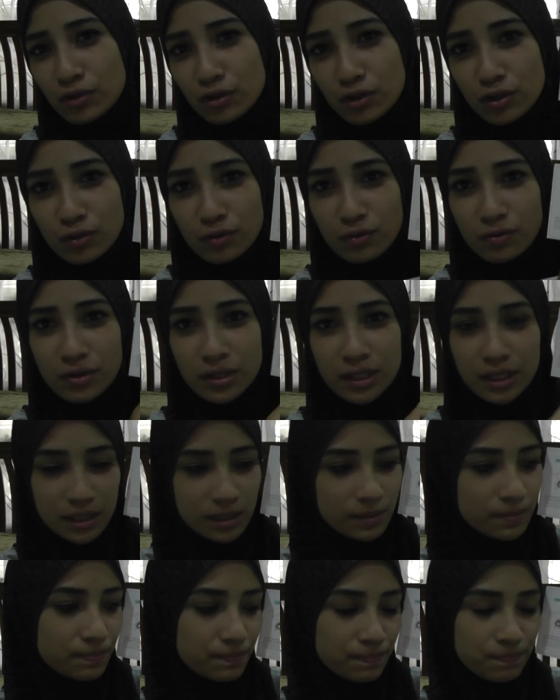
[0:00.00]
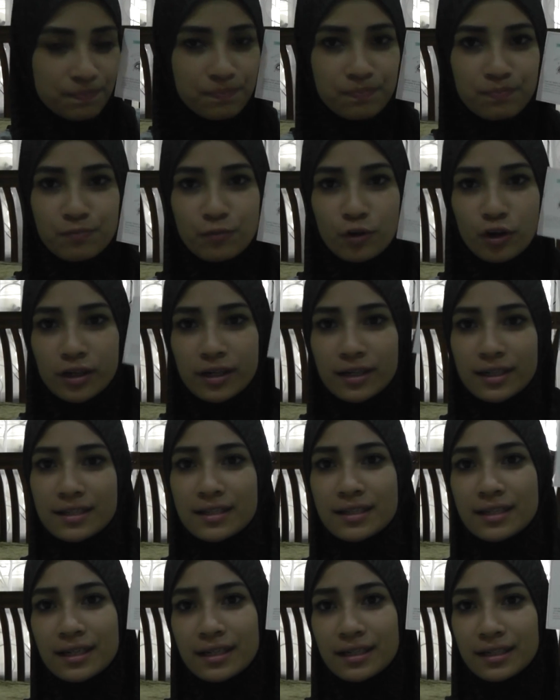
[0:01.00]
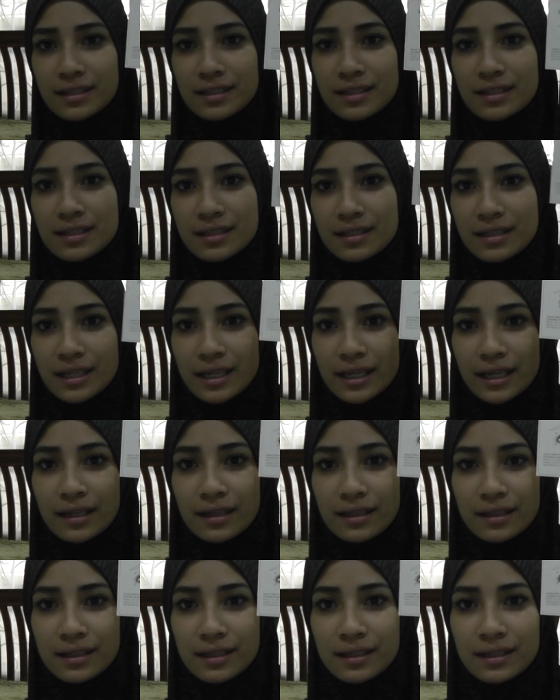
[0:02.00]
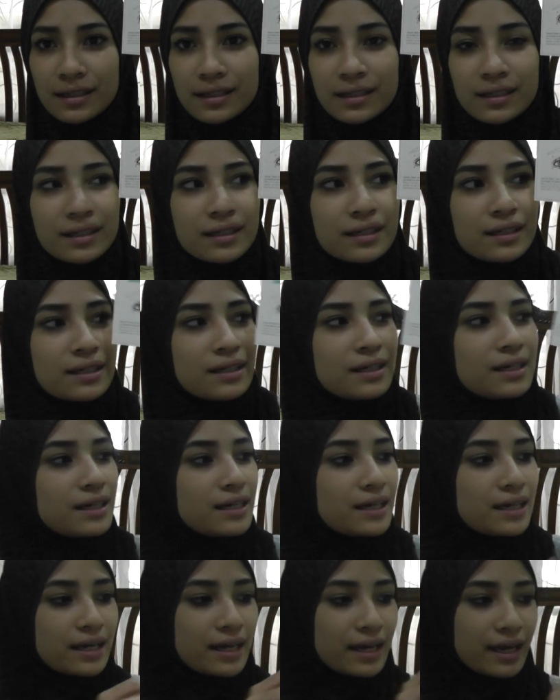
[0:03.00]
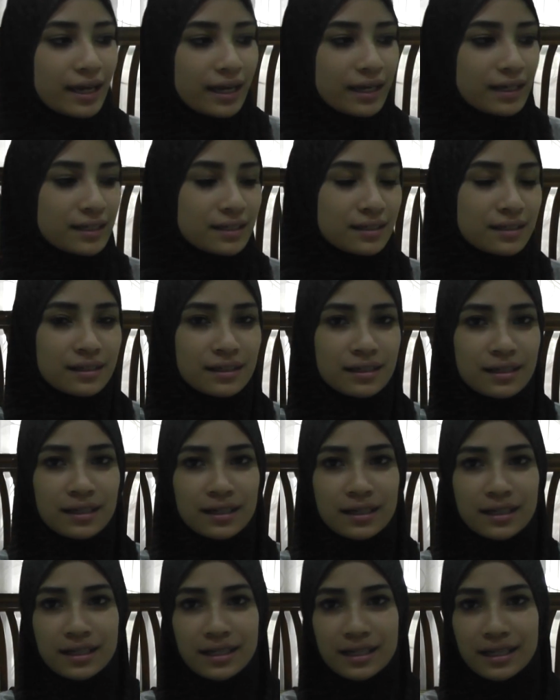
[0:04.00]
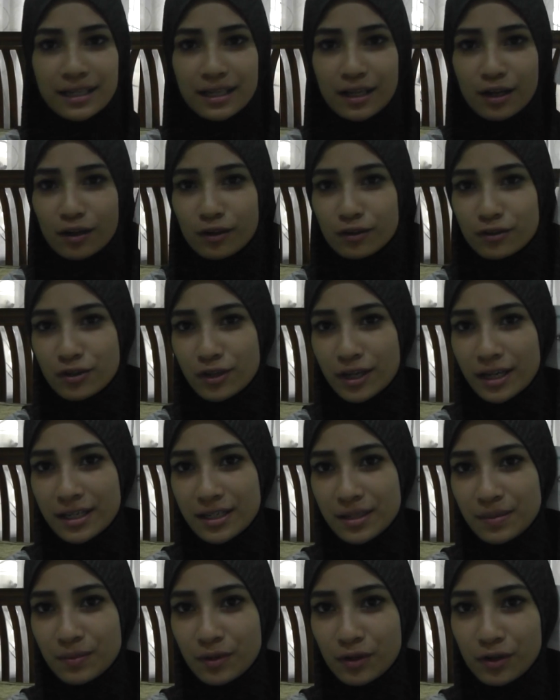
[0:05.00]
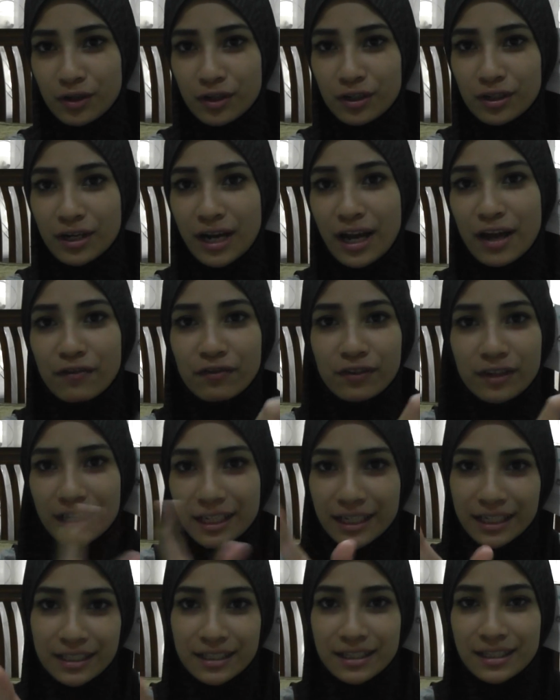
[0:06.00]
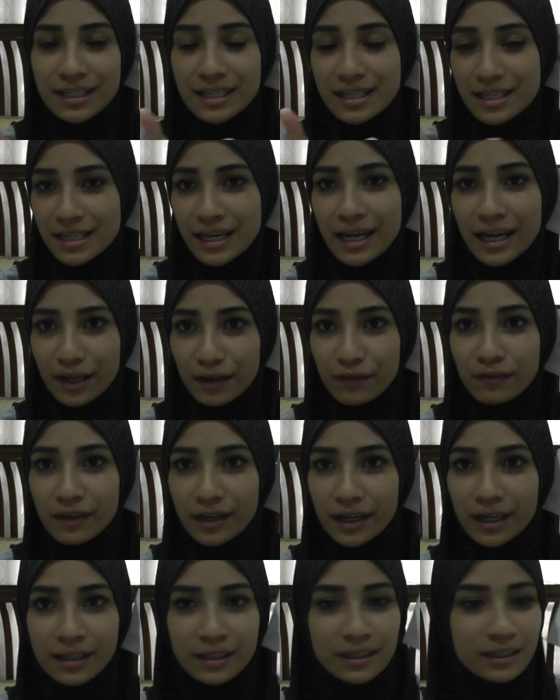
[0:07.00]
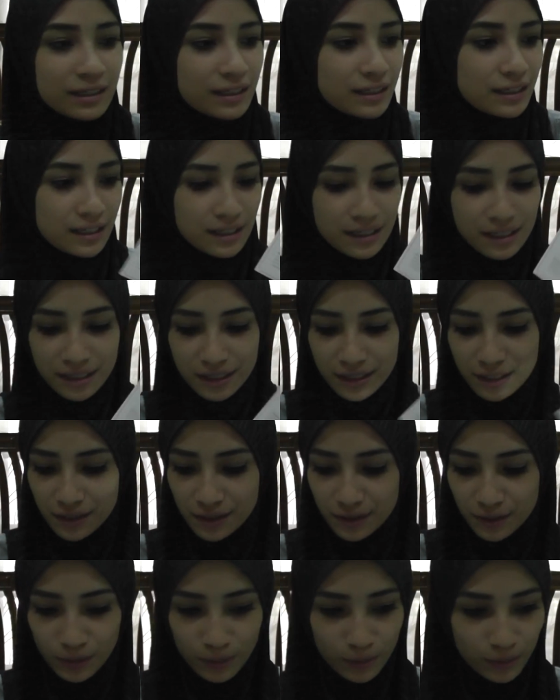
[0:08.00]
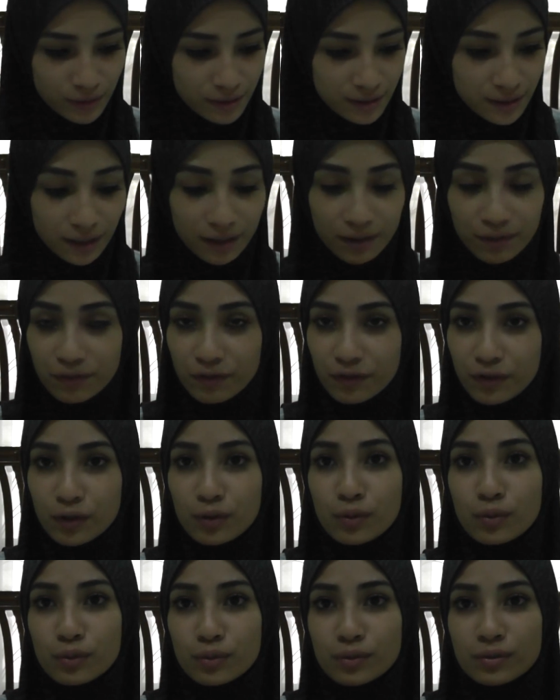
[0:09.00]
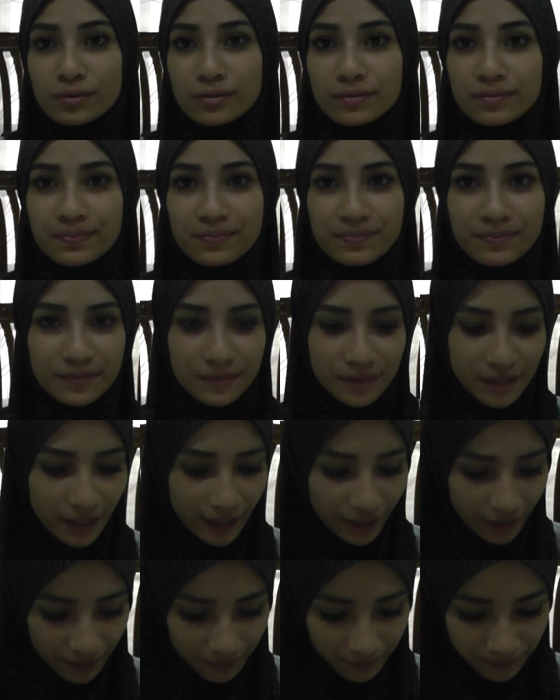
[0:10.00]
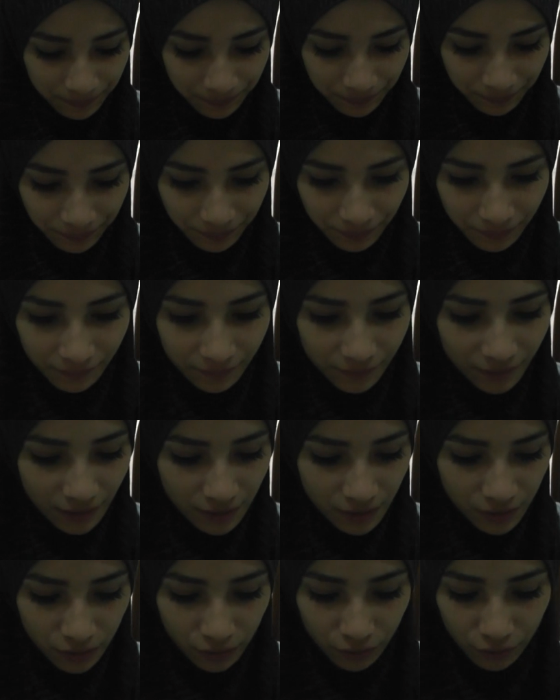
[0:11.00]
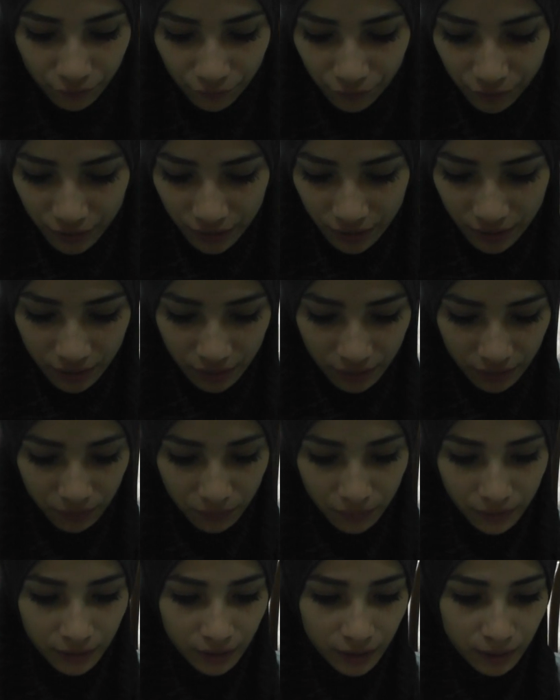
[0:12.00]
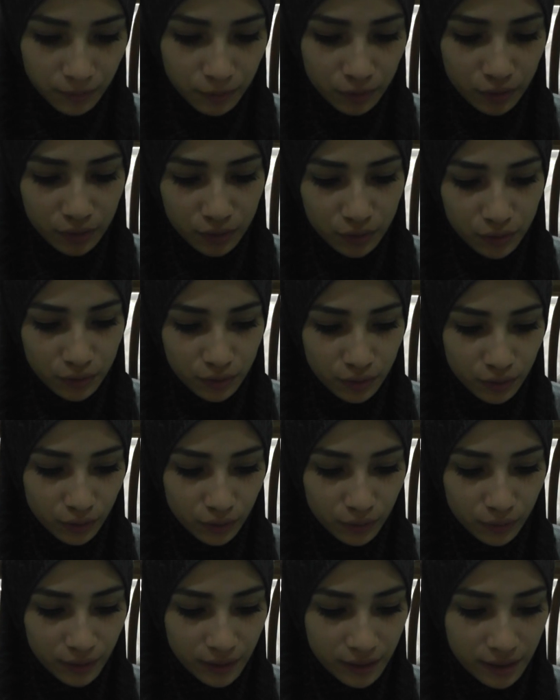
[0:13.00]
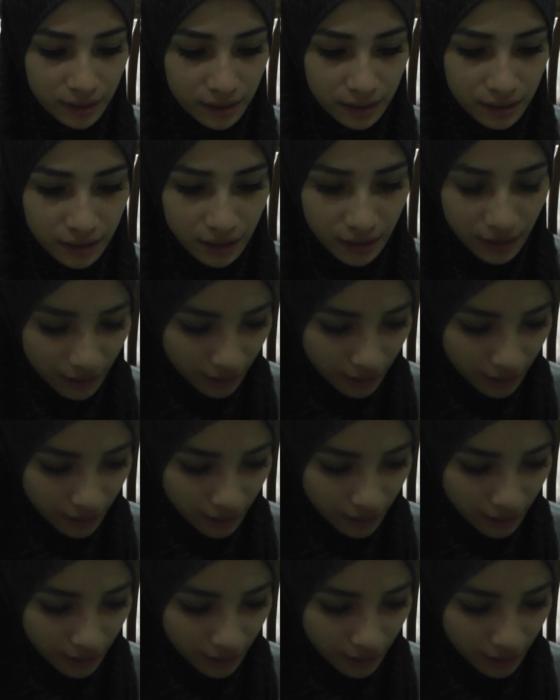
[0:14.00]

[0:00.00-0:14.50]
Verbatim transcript: to use the product inside its kit and it also has a mirror every kit does have that so it's like very cool okay so the first one I'm going to go is